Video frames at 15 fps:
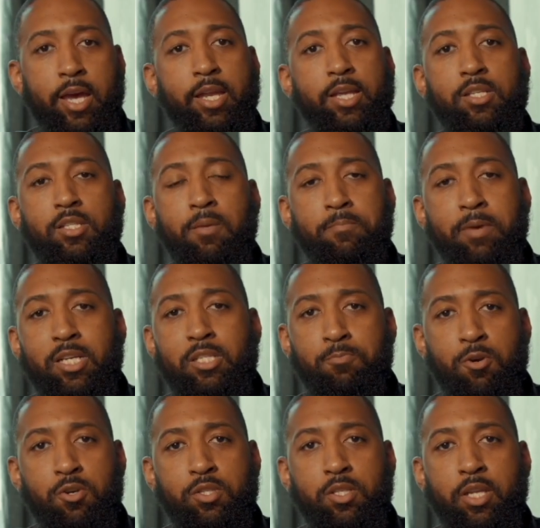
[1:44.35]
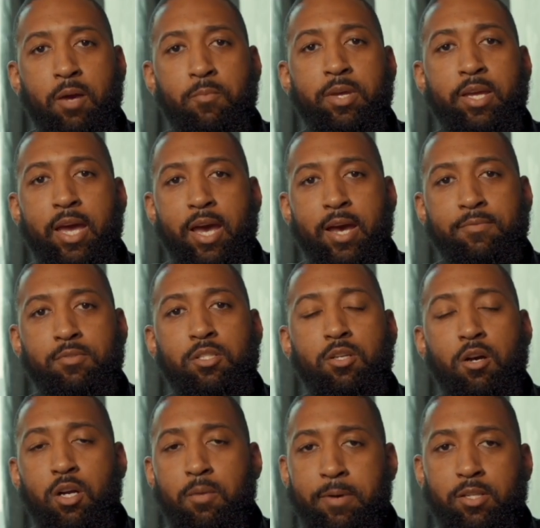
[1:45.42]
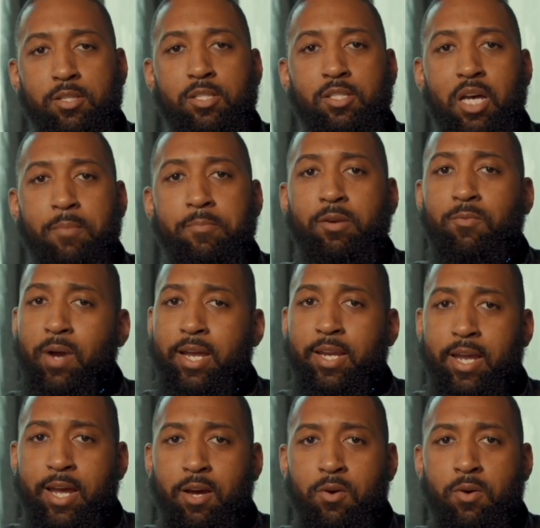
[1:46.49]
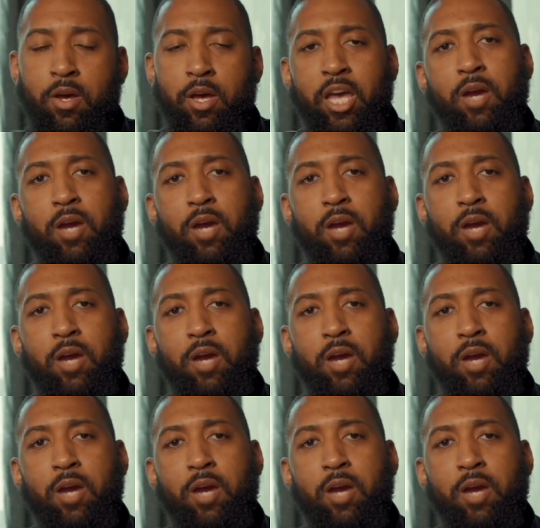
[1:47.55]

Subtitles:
and he's the best person that we have to talk about this topic right now.